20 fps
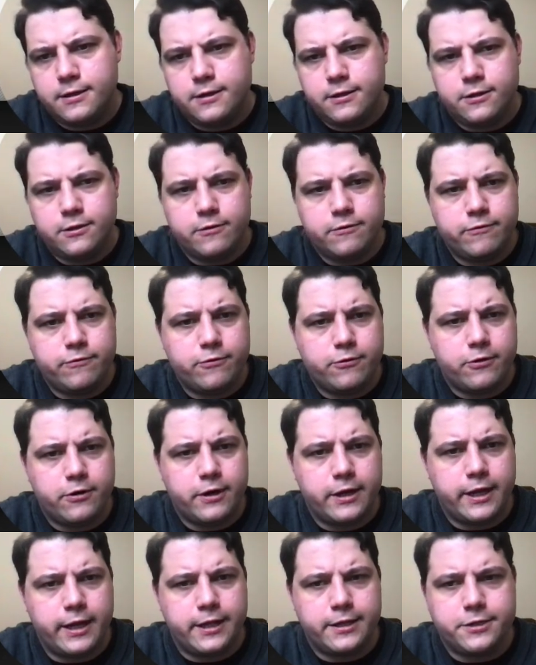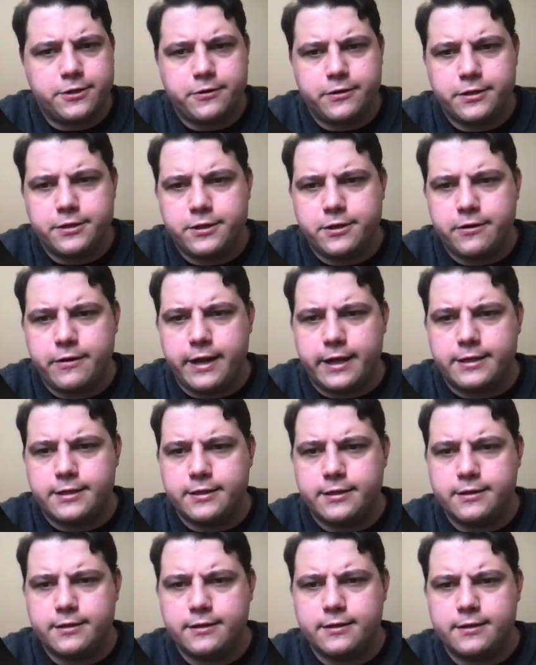Look for answer is
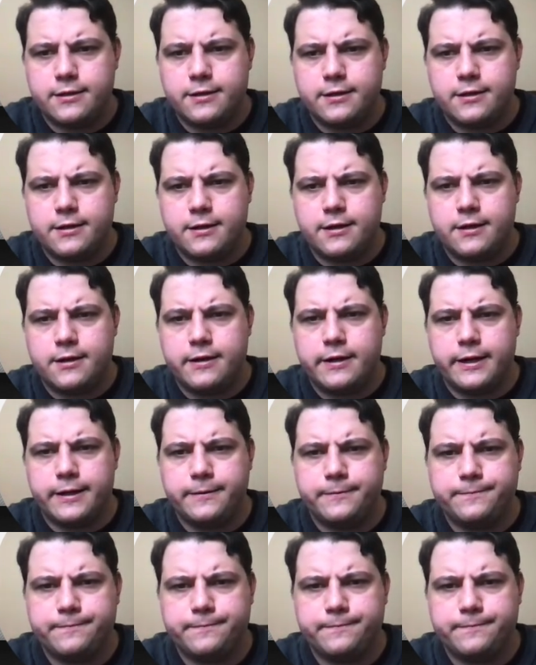correct. All right,